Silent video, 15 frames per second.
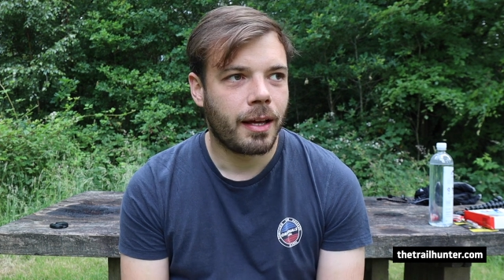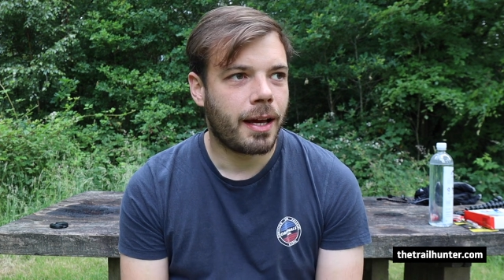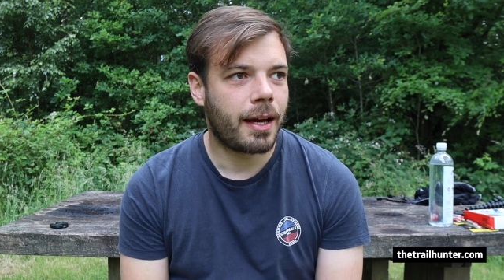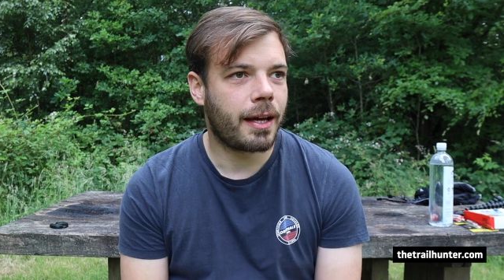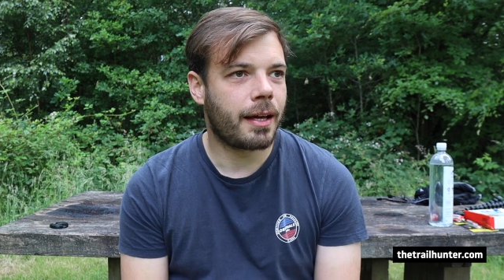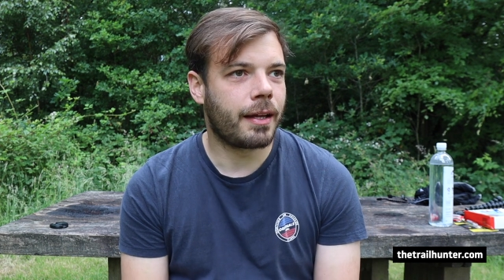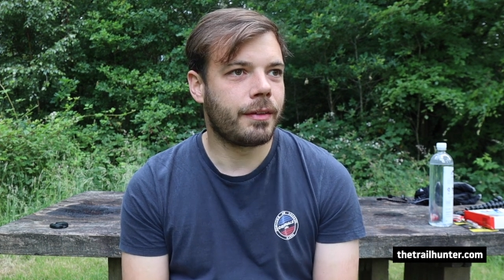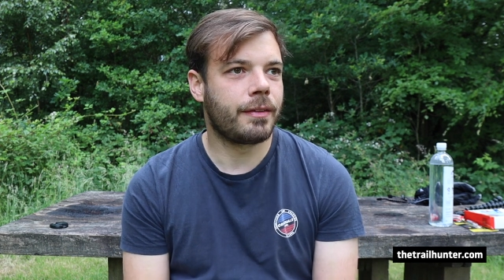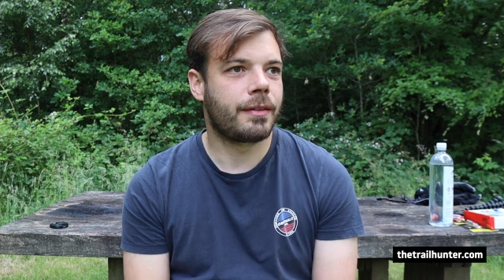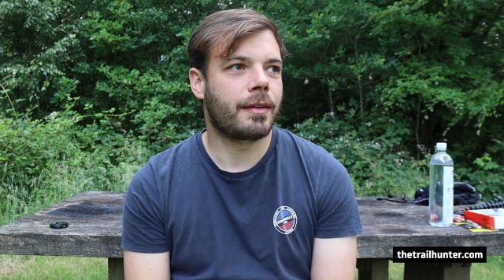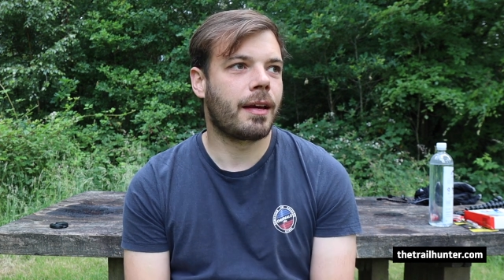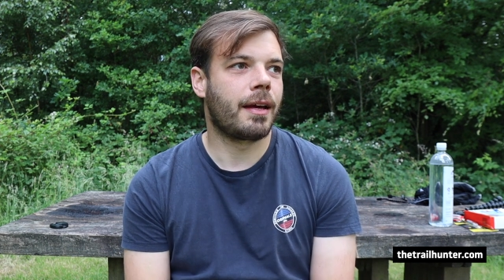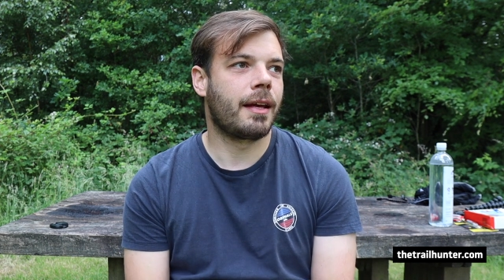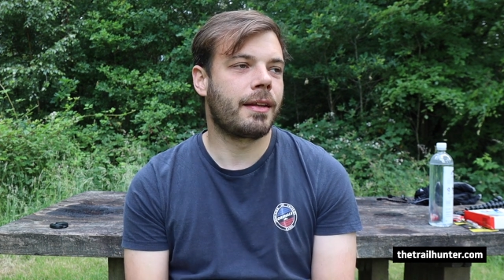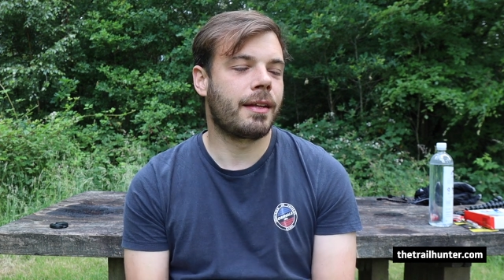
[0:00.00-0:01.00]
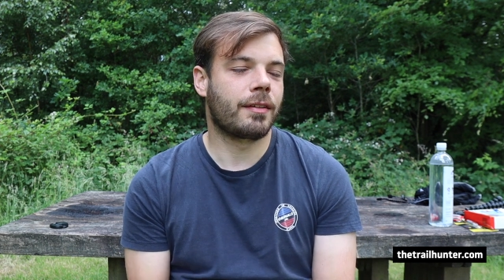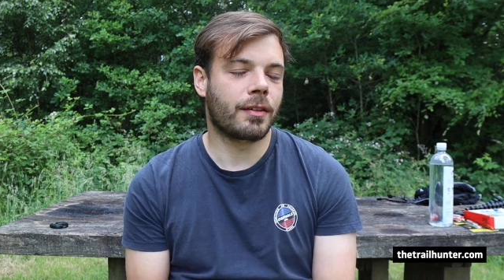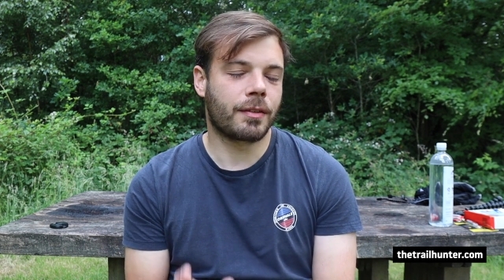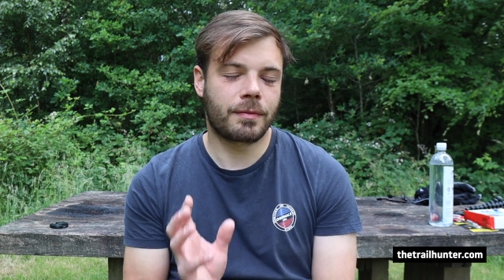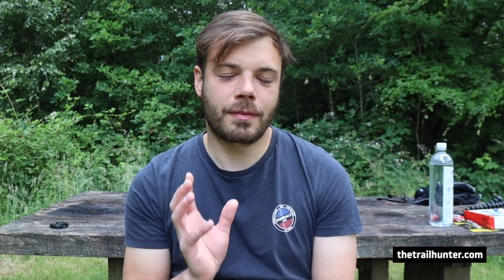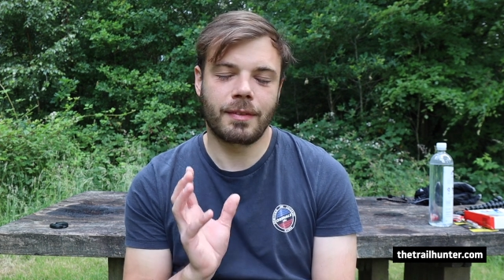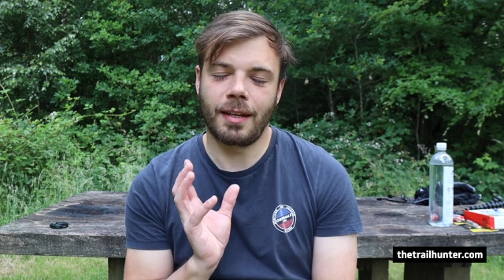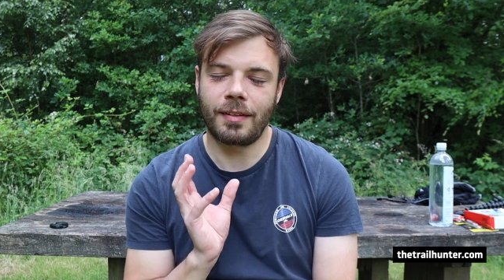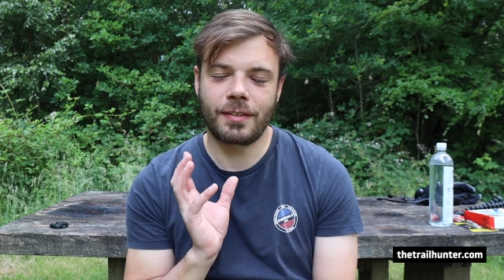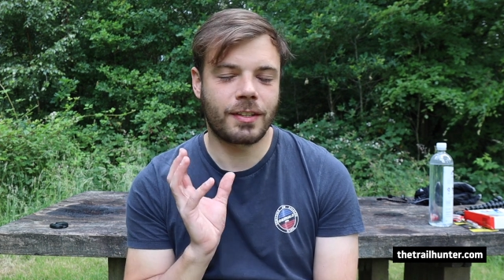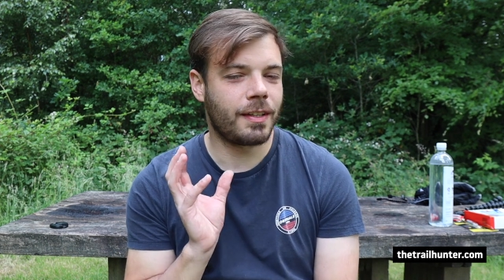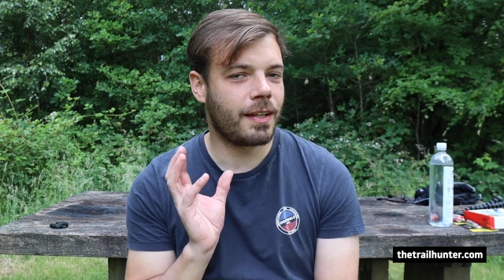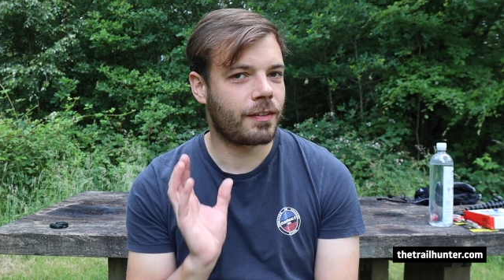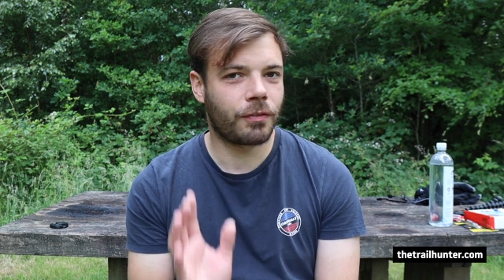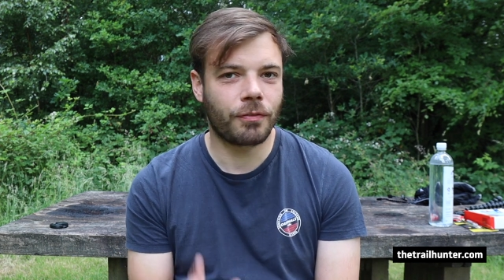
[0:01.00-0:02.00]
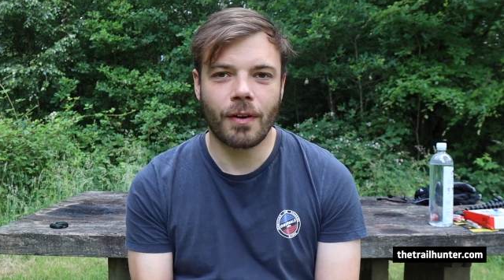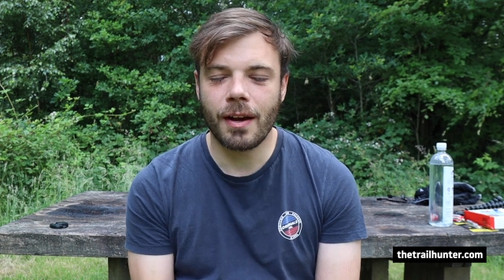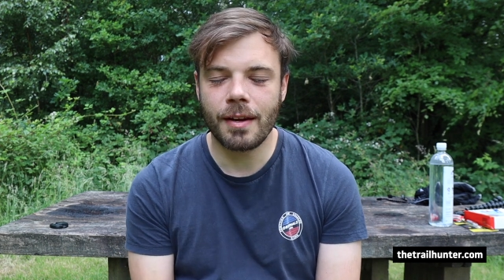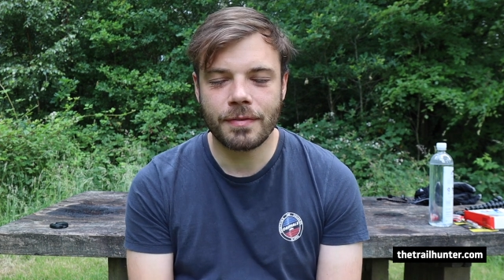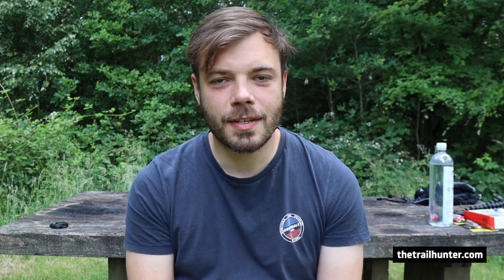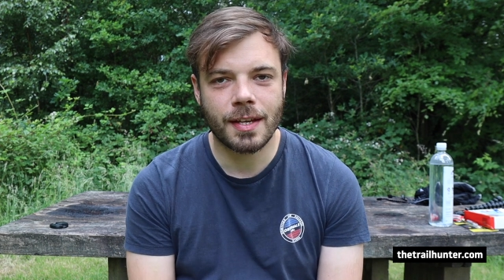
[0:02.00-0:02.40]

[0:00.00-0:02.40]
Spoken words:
And there's 5